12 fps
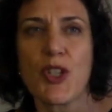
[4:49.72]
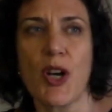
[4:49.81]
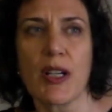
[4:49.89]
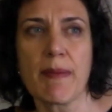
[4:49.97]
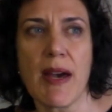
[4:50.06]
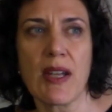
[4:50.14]

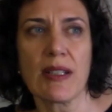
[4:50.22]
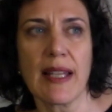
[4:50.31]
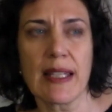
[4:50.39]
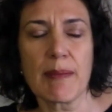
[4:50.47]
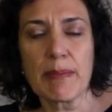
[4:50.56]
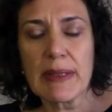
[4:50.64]
talk about it
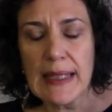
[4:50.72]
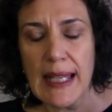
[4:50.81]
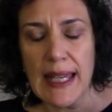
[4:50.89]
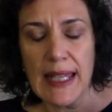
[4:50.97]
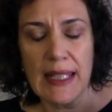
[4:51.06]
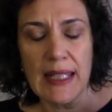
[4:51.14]
like a
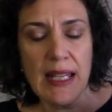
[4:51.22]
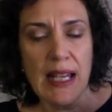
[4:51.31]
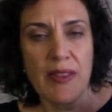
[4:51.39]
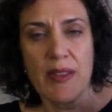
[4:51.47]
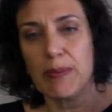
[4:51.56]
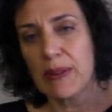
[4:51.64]
play.
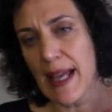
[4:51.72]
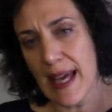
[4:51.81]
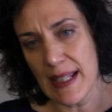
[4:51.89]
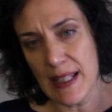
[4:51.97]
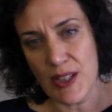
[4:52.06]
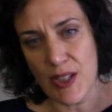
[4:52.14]
The
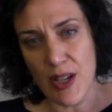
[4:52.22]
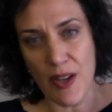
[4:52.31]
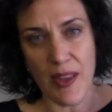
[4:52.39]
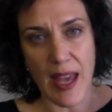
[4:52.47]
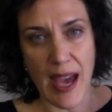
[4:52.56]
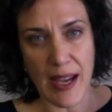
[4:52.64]
planets are
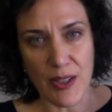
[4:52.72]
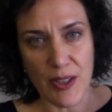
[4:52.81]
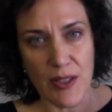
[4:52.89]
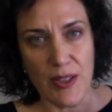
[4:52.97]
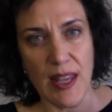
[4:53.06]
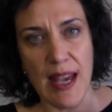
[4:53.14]
the
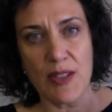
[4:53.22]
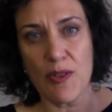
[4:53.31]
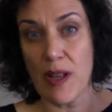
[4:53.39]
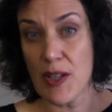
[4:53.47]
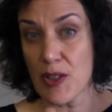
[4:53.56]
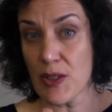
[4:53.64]
actors, the
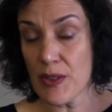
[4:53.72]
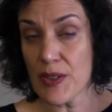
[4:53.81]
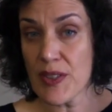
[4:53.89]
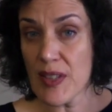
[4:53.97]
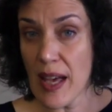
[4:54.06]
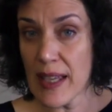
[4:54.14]
astrological
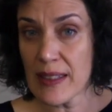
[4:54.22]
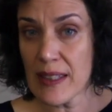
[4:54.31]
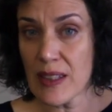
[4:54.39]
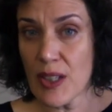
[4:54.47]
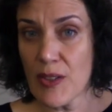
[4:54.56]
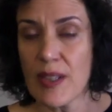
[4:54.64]
sign
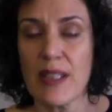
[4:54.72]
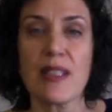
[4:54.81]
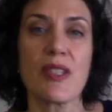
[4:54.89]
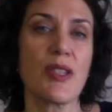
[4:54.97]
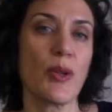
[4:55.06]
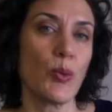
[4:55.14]
that they're in
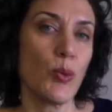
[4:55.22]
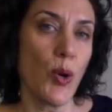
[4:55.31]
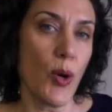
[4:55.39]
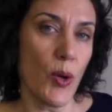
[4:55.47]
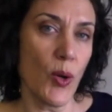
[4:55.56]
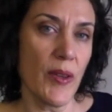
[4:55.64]
is the
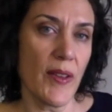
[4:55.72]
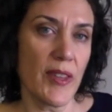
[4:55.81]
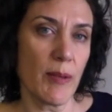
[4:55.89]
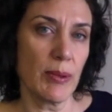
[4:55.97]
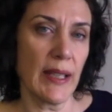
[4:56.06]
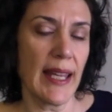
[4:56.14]
role that they're
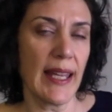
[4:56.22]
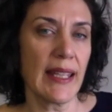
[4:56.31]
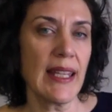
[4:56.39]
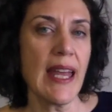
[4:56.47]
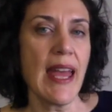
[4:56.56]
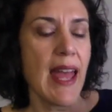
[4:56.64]
playing,
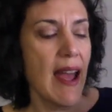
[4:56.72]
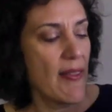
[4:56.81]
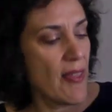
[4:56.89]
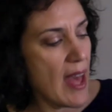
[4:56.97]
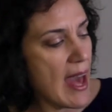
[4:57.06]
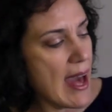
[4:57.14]

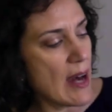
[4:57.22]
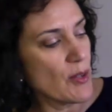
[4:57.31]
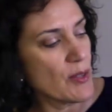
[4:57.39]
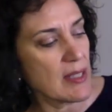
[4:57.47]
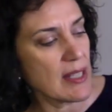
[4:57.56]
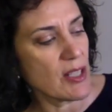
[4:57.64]
and the
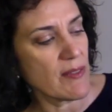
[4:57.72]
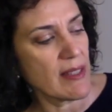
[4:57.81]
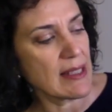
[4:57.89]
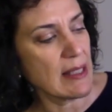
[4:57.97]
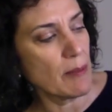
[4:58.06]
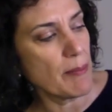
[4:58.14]
house, each of
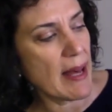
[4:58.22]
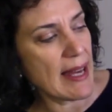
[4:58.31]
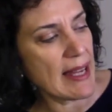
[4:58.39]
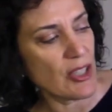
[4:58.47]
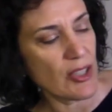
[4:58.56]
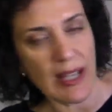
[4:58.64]
these little
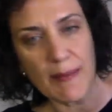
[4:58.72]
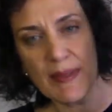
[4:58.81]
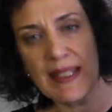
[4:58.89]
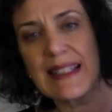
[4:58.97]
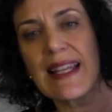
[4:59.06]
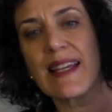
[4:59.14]
pie shapes,
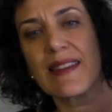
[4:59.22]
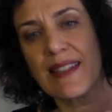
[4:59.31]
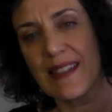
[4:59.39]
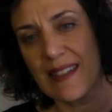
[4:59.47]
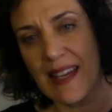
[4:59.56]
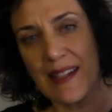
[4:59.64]
is like the
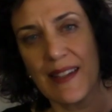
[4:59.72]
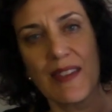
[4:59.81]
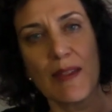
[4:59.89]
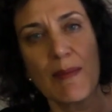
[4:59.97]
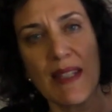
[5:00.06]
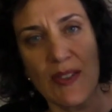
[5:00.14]
setting,
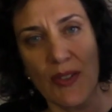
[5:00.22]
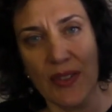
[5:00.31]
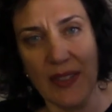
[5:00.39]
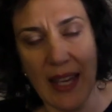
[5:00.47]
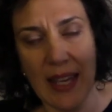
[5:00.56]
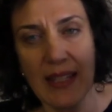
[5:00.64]
the mise en
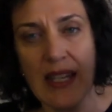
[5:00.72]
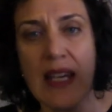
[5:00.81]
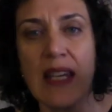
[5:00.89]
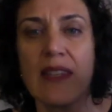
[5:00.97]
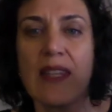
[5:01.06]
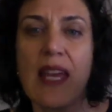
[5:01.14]
scène,
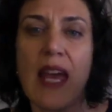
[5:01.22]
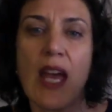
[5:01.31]
the